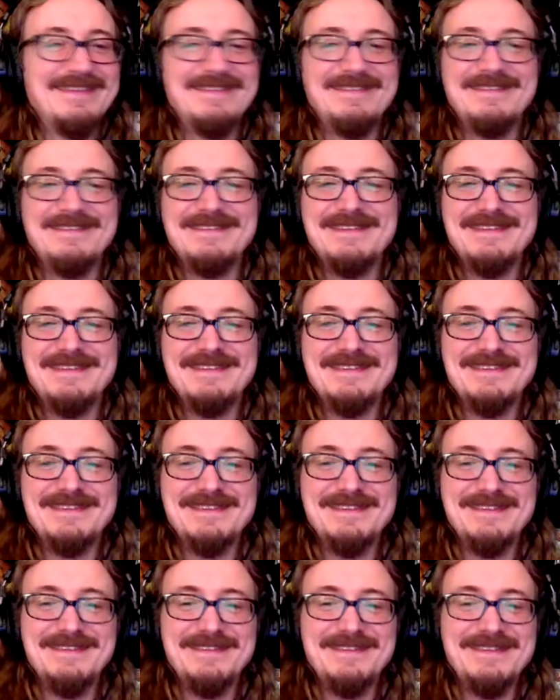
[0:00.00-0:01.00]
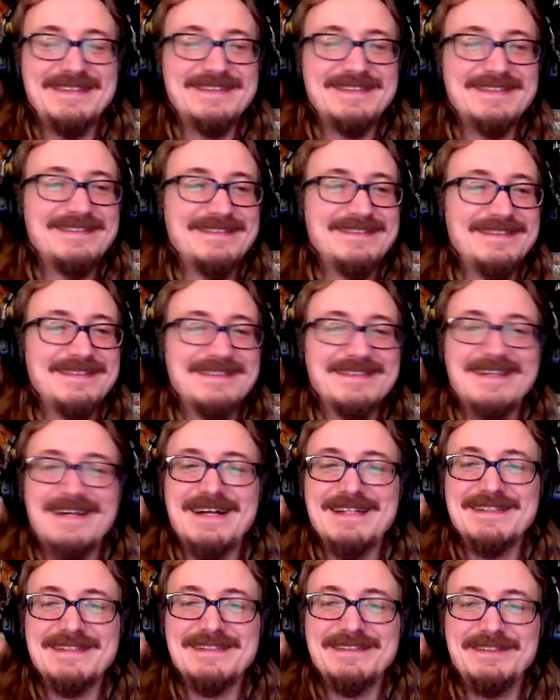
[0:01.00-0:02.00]
As long as there's no disc, disc
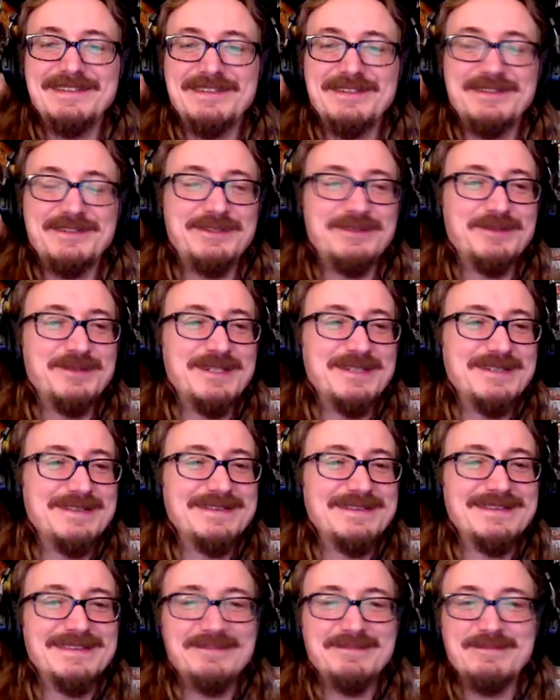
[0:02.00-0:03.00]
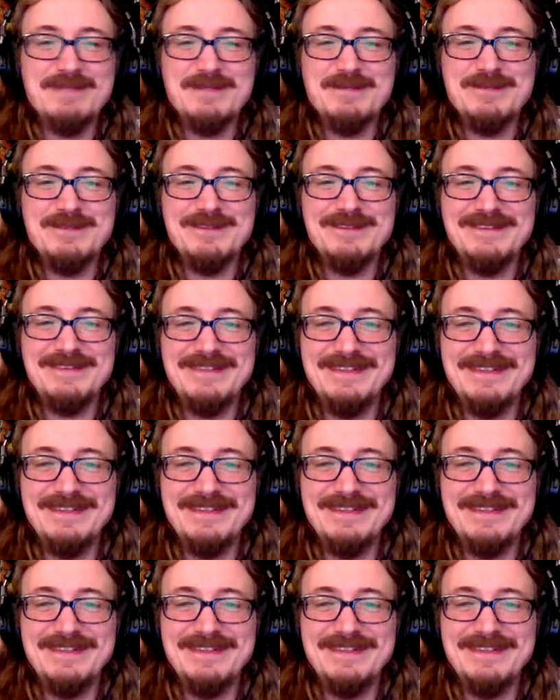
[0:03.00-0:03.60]
hostage situations, then maybe it'll...